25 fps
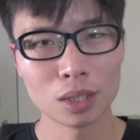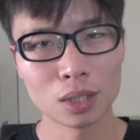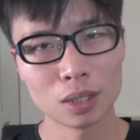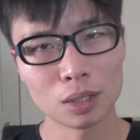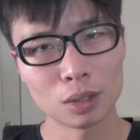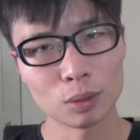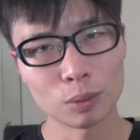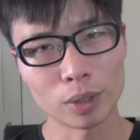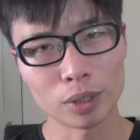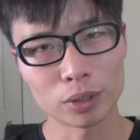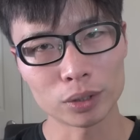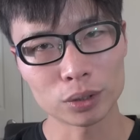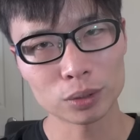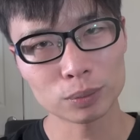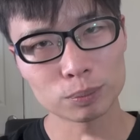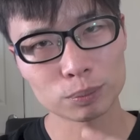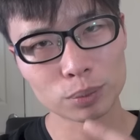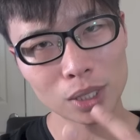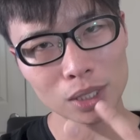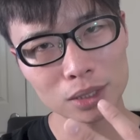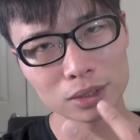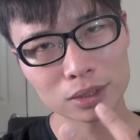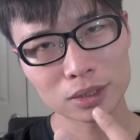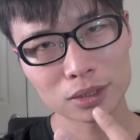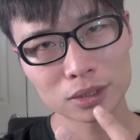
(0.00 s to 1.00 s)
when you
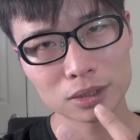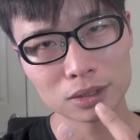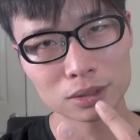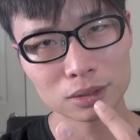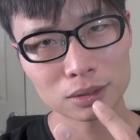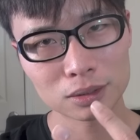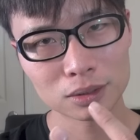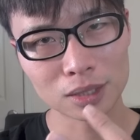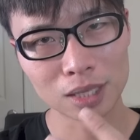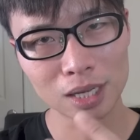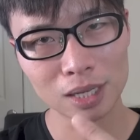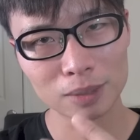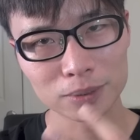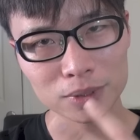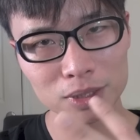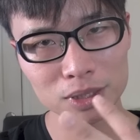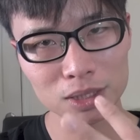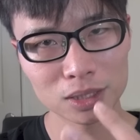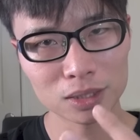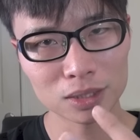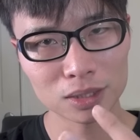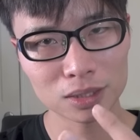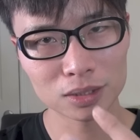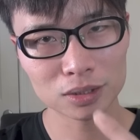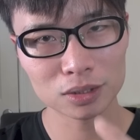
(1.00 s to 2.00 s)
practice
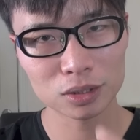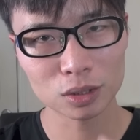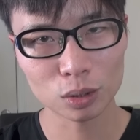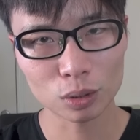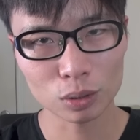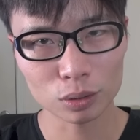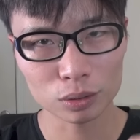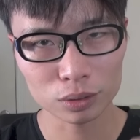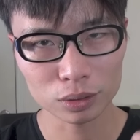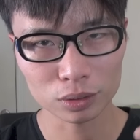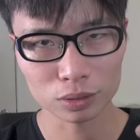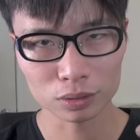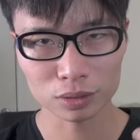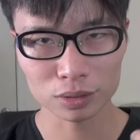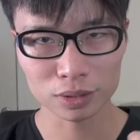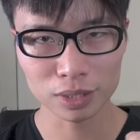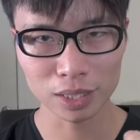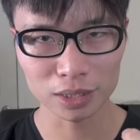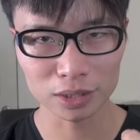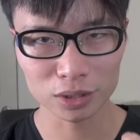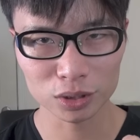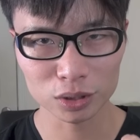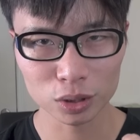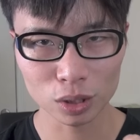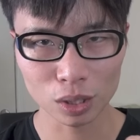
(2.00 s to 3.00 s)
abstinence, all your
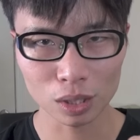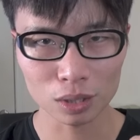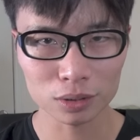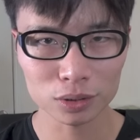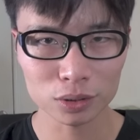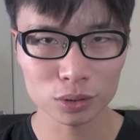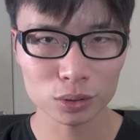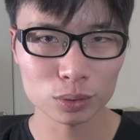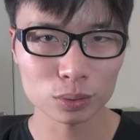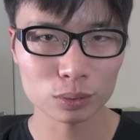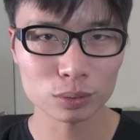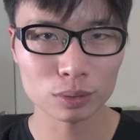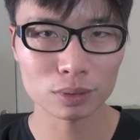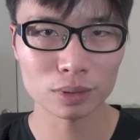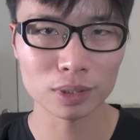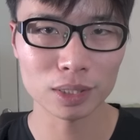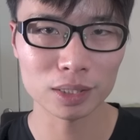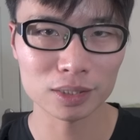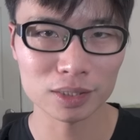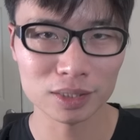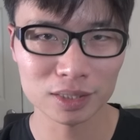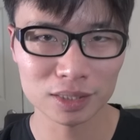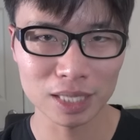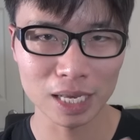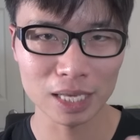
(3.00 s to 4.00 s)
testosterone
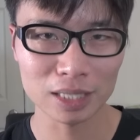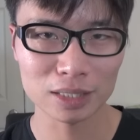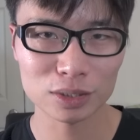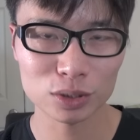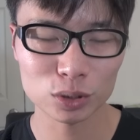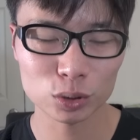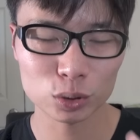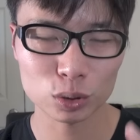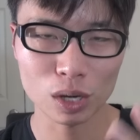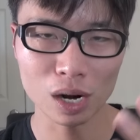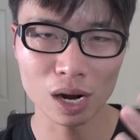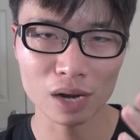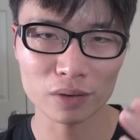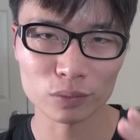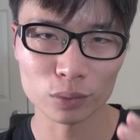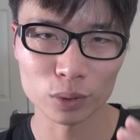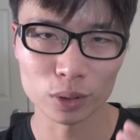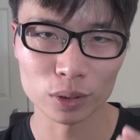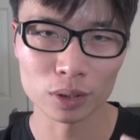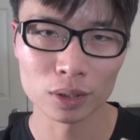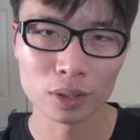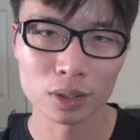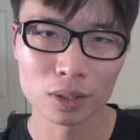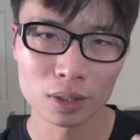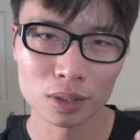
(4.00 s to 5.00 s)
and sex drive
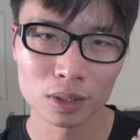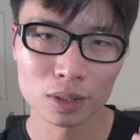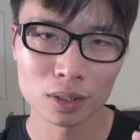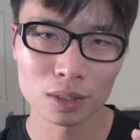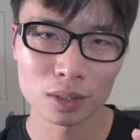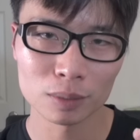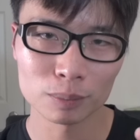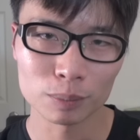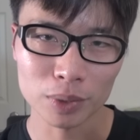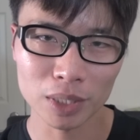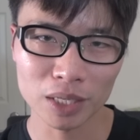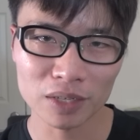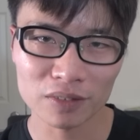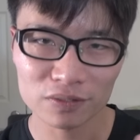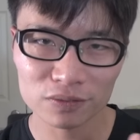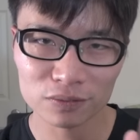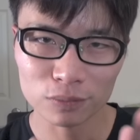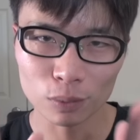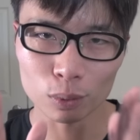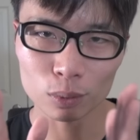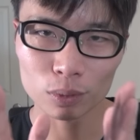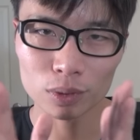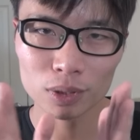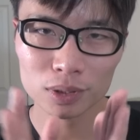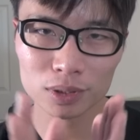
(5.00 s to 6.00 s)
were being
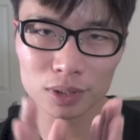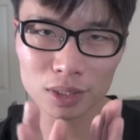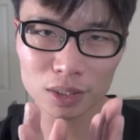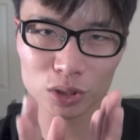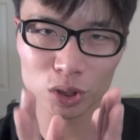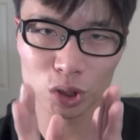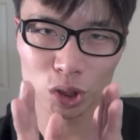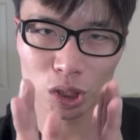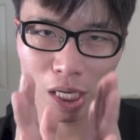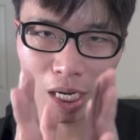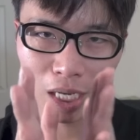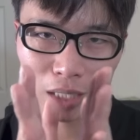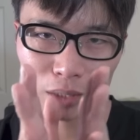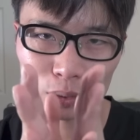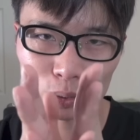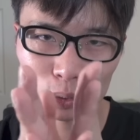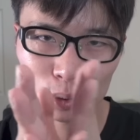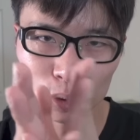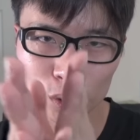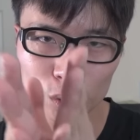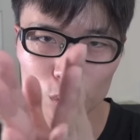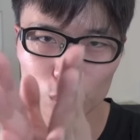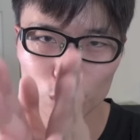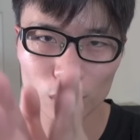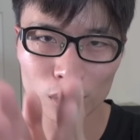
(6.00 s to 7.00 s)
focused and channeled
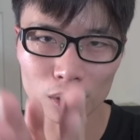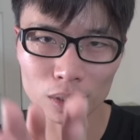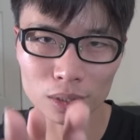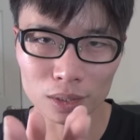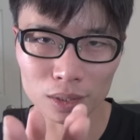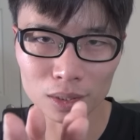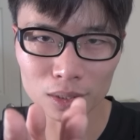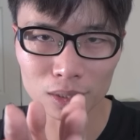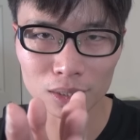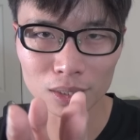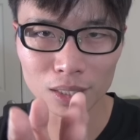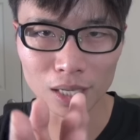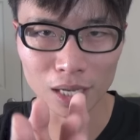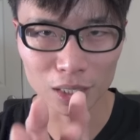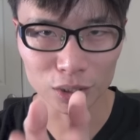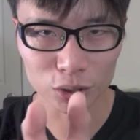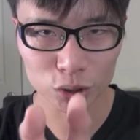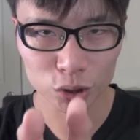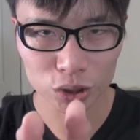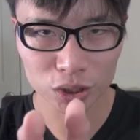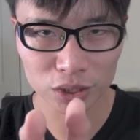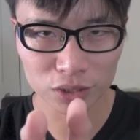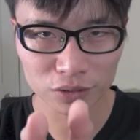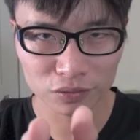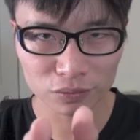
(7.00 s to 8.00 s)
toward
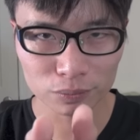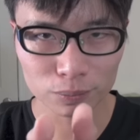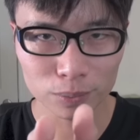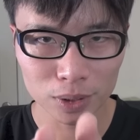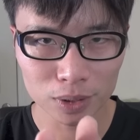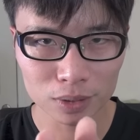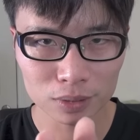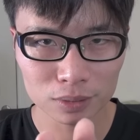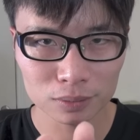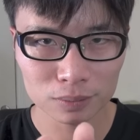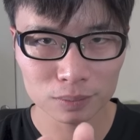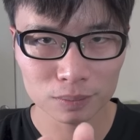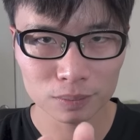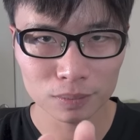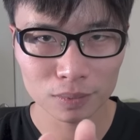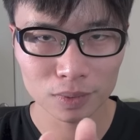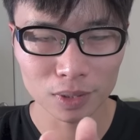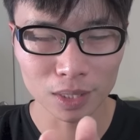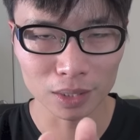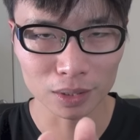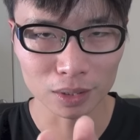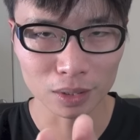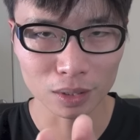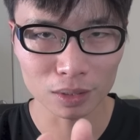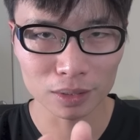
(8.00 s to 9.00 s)
achievement
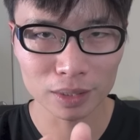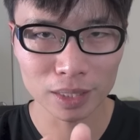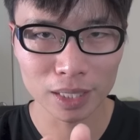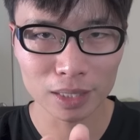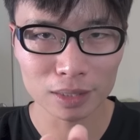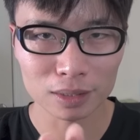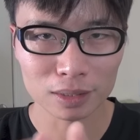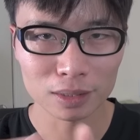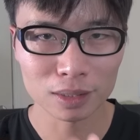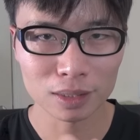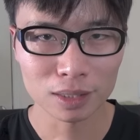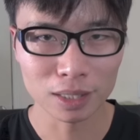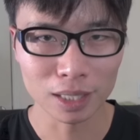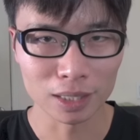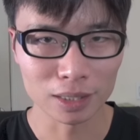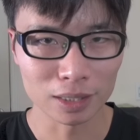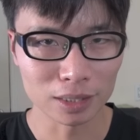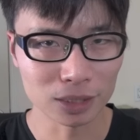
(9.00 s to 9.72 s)
and all that, and